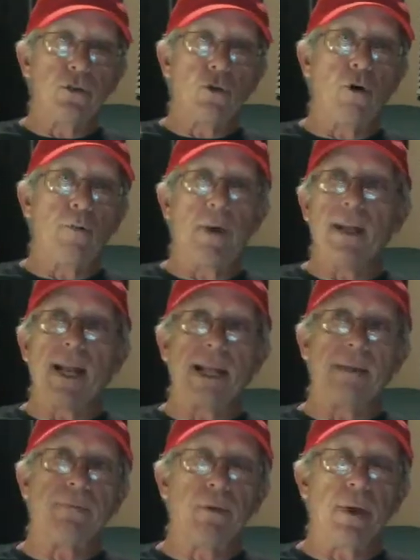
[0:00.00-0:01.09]
normally, like
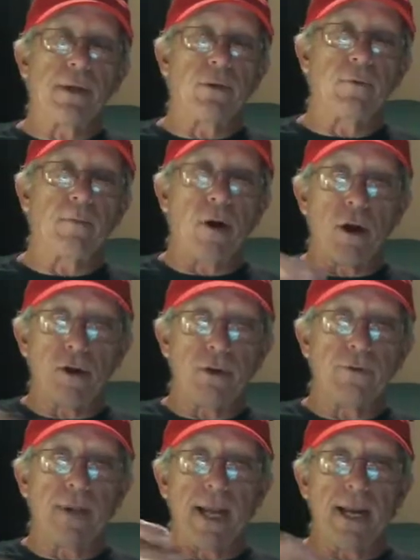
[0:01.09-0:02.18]
if you went to a bar,
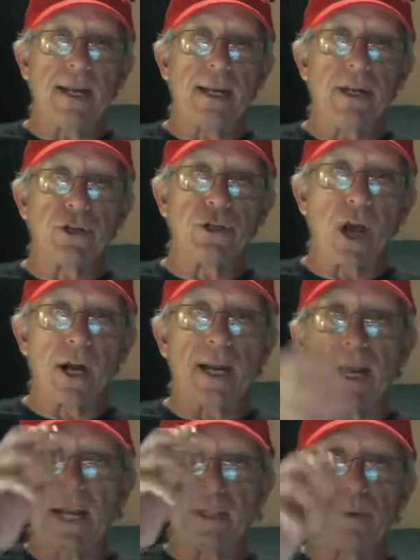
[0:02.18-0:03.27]
you'd get it in a shot
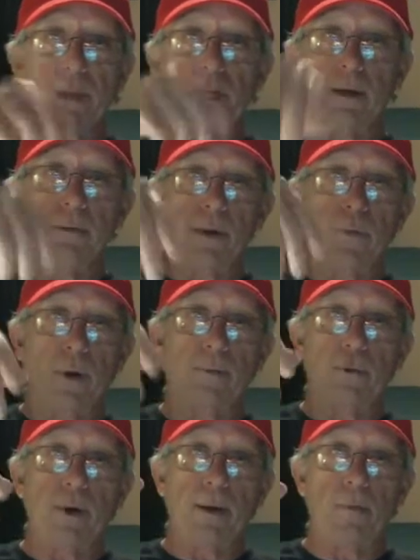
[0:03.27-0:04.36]
glass with a little bit of whipped
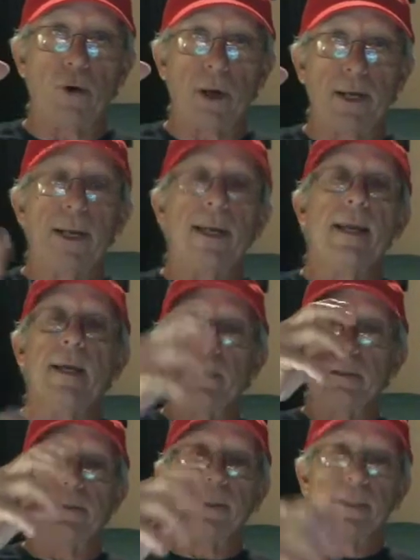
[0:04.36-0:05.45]
cream on it, and
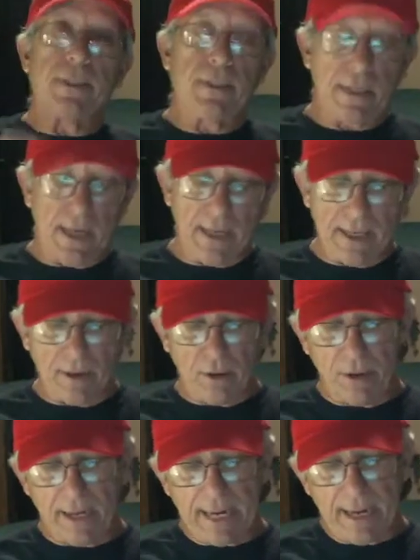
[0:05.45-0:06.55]
you just hit it
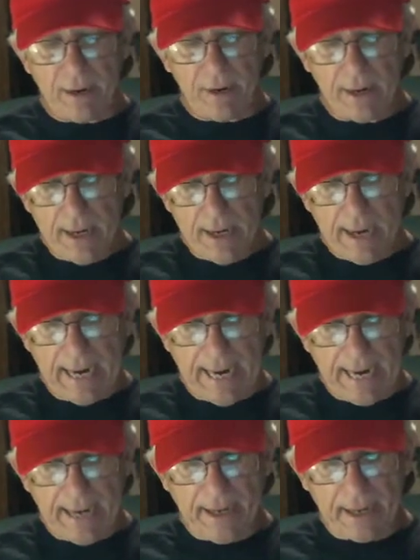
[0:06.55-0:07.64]
on down.
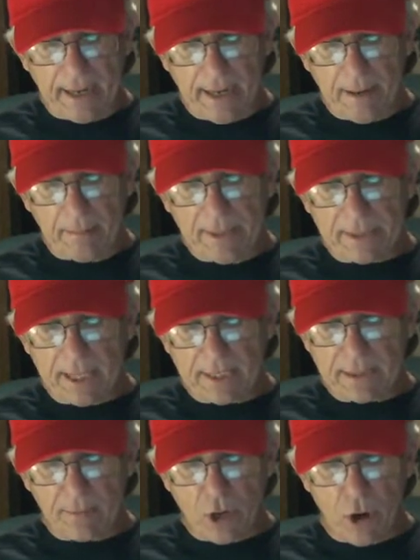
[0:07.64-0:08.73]
And it's got
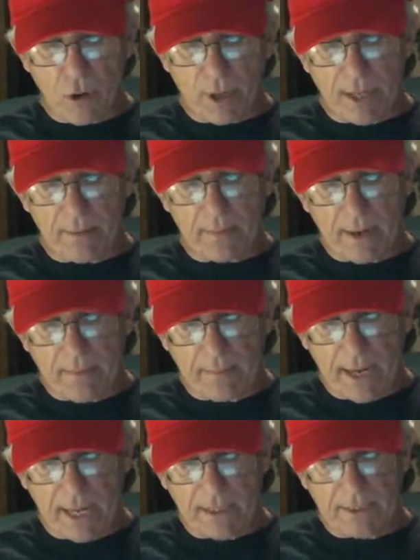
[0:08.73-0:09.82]
some coconut,
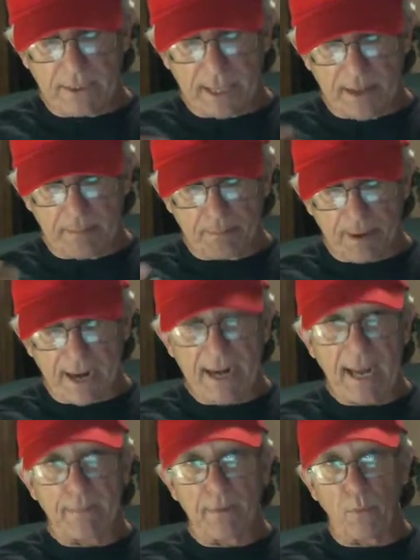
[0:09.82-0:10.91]
melons, and
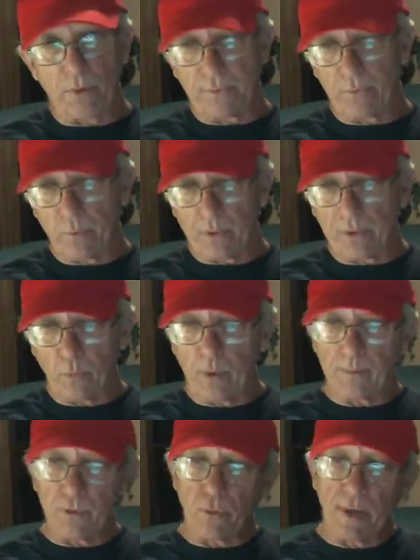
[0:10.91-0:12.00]
pineapple with the
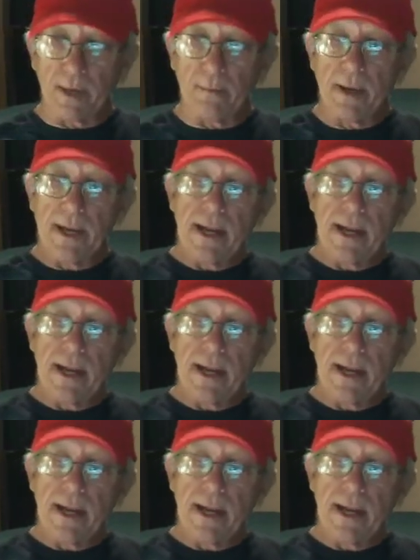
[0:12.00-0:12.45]
whipped cream.